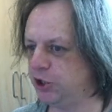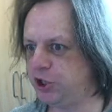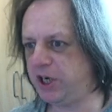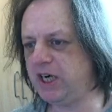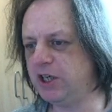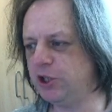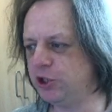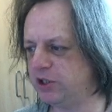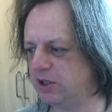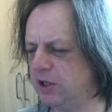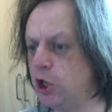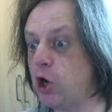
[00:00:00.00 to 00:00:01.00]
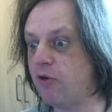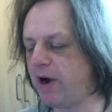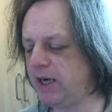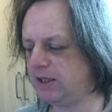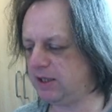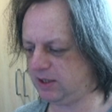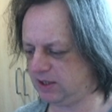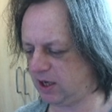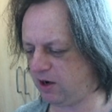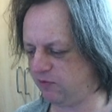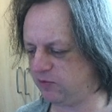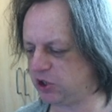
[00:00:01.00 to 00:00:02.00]
changed and corrected
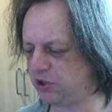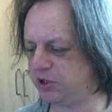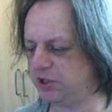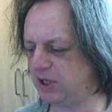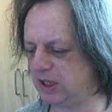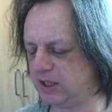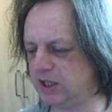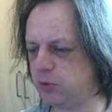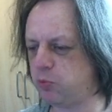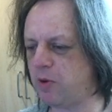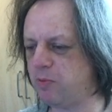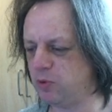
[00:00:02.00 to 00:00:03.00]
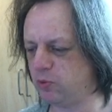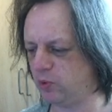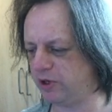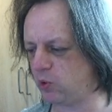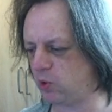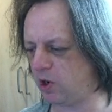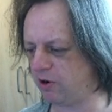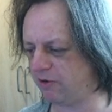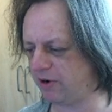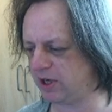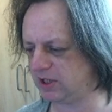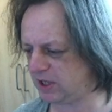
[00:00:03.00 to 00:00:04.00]
itself such that this problem will no
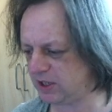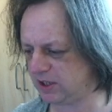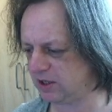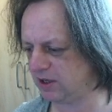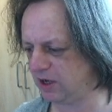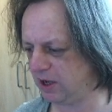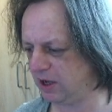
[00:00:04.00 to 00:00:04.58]
longer exist,